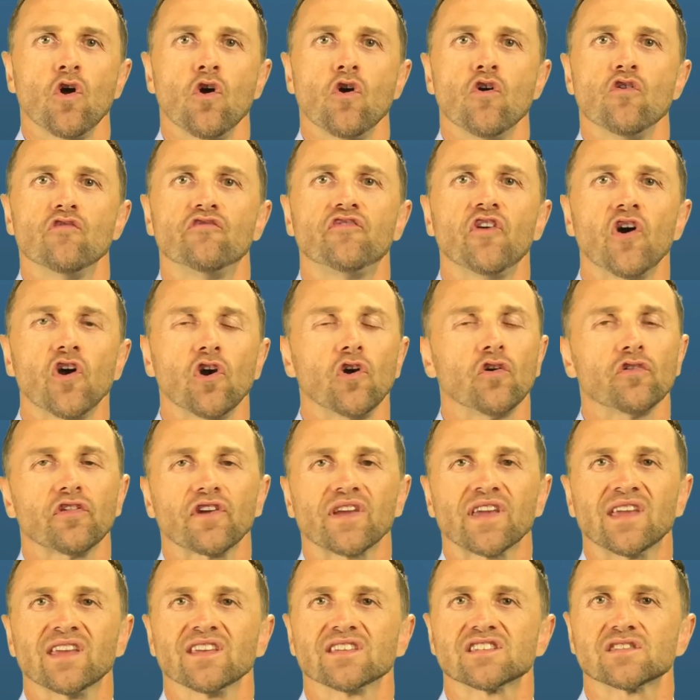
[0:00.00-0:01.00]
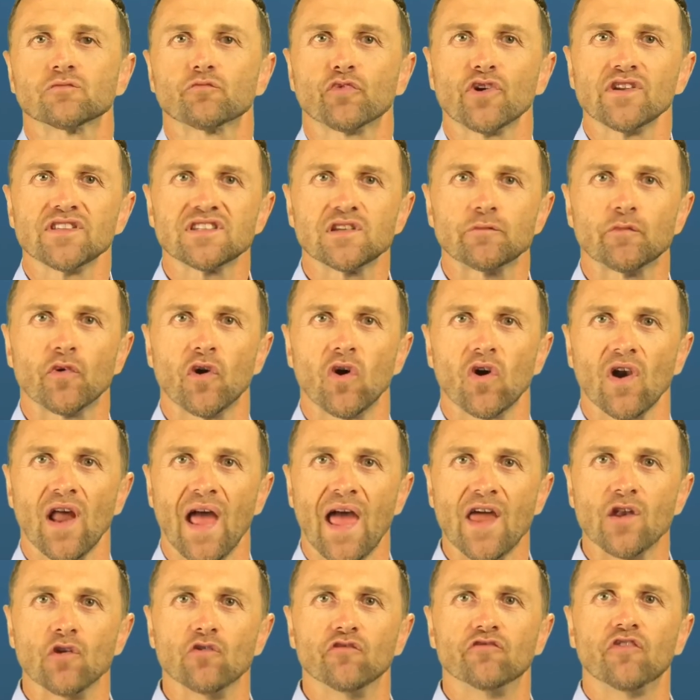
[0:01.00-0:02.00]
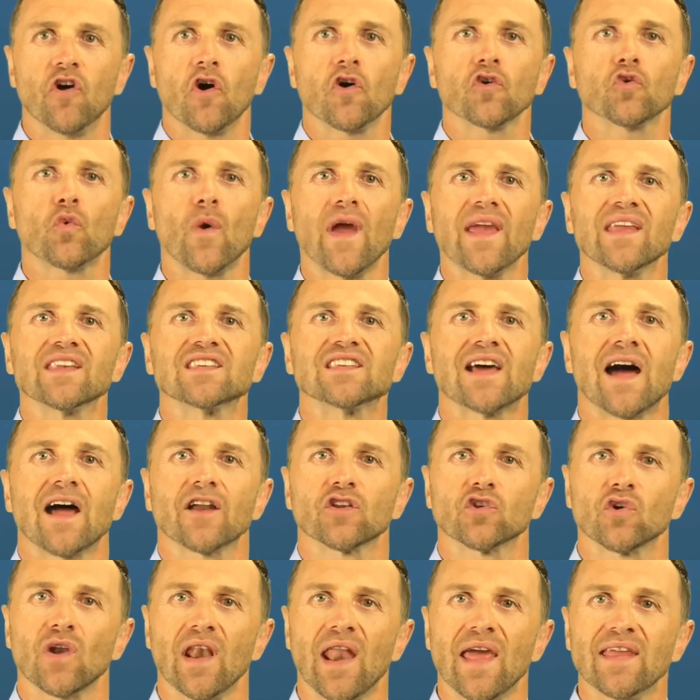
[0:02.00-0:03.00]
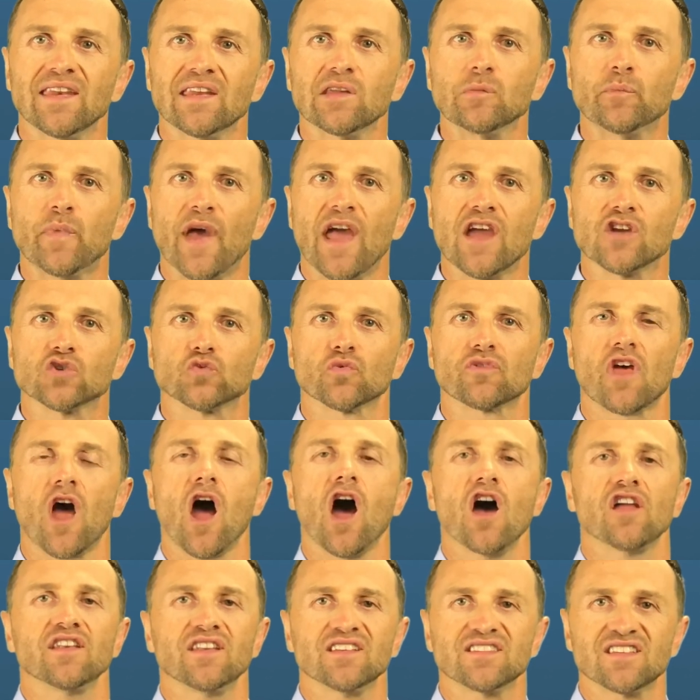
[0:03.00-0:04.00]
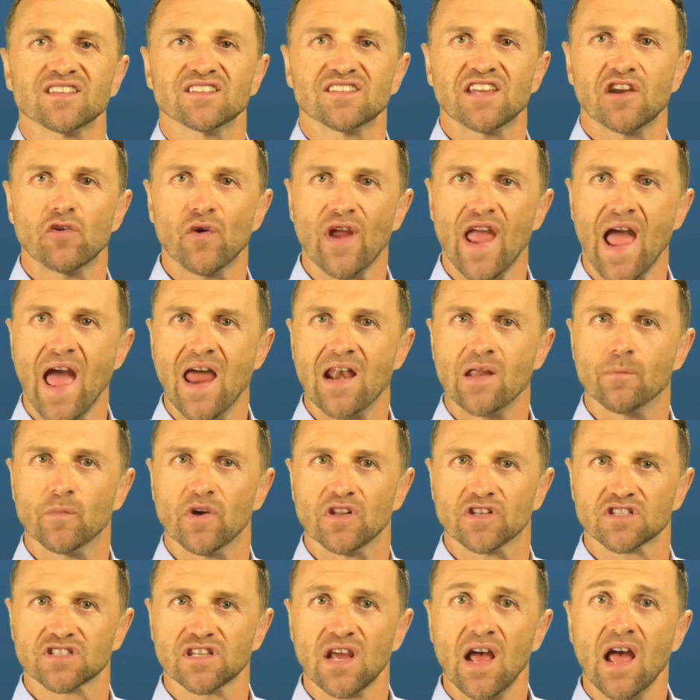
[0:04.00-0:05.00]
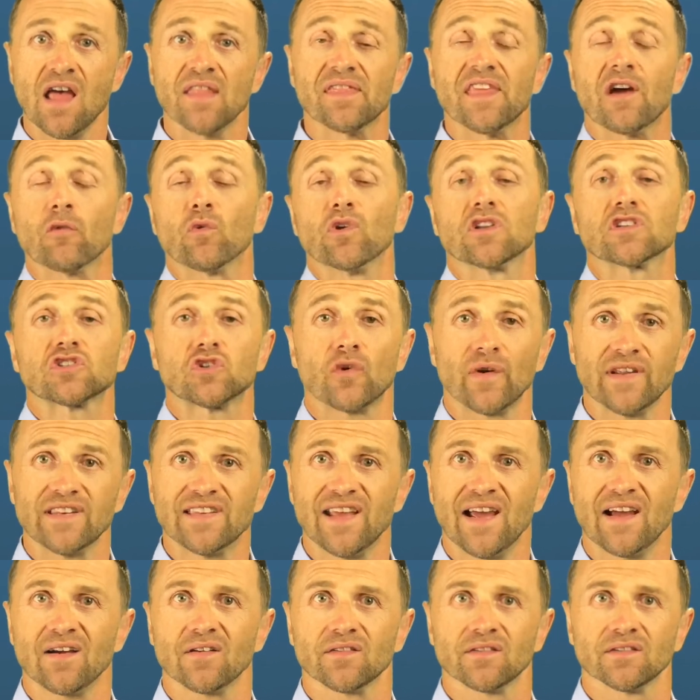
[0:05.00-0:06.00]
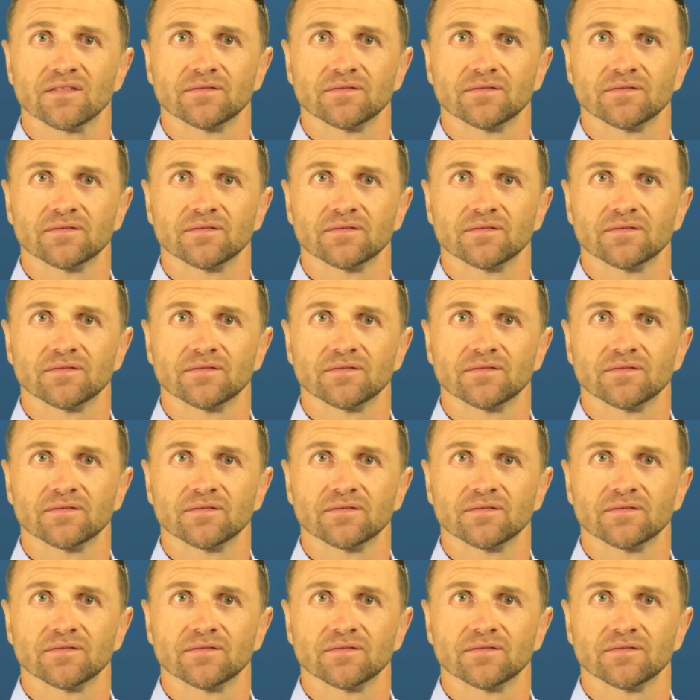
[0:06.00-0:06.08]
Follow the KISS principle and avoid weighing down your landing page with unnecessary elements that will slow it down.